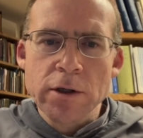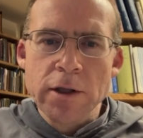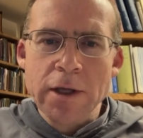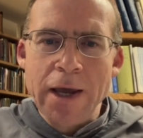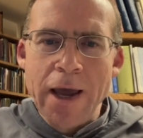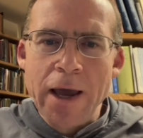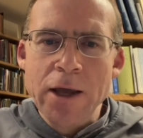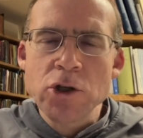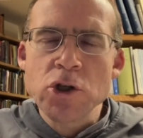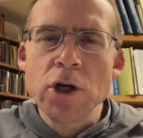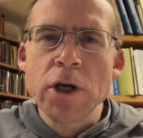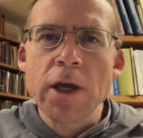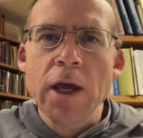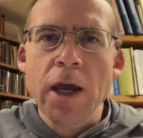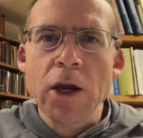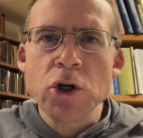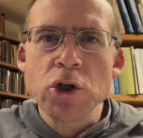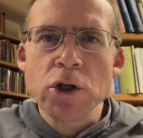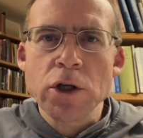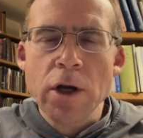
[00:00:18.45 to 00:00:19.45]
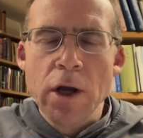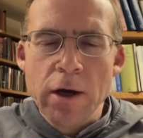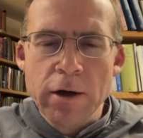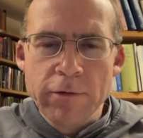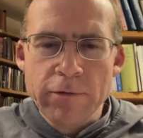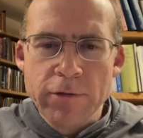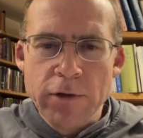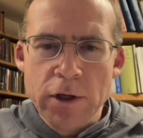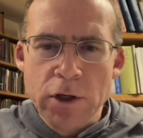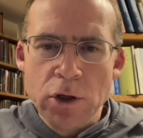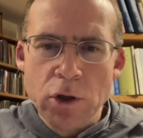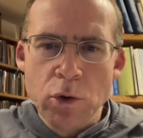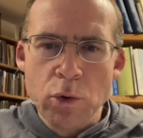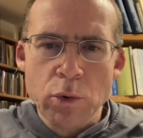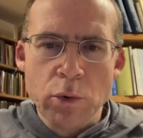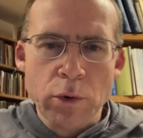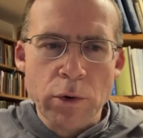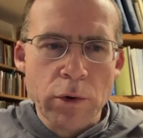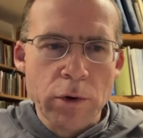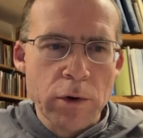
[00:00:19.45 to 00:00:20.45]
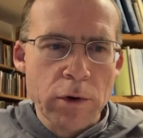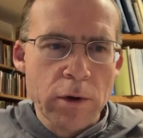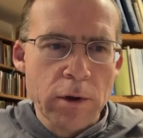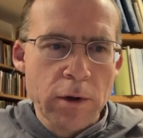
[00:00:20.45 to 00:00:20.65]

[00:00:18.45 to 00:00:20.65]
the education of the youth.